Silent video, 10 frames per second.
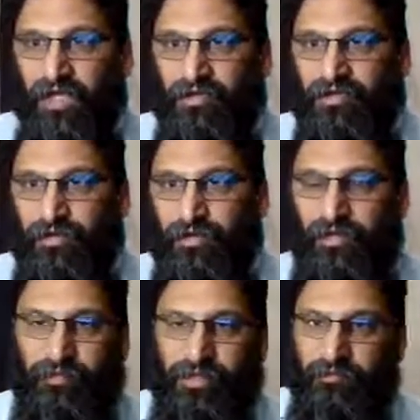So you
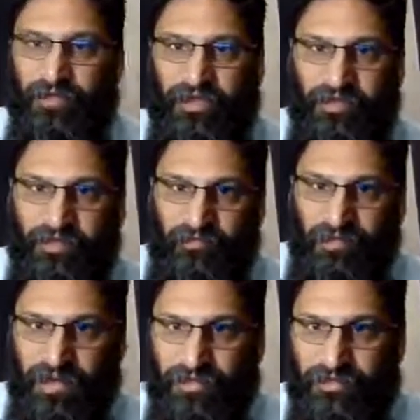can be completely
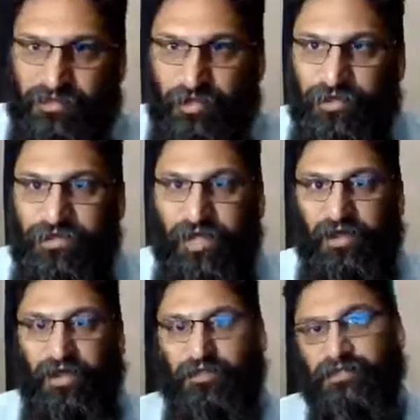relaxed during the
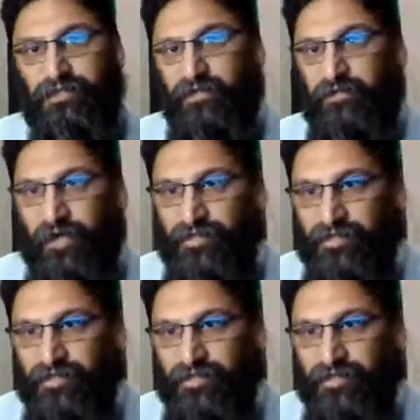day and still grind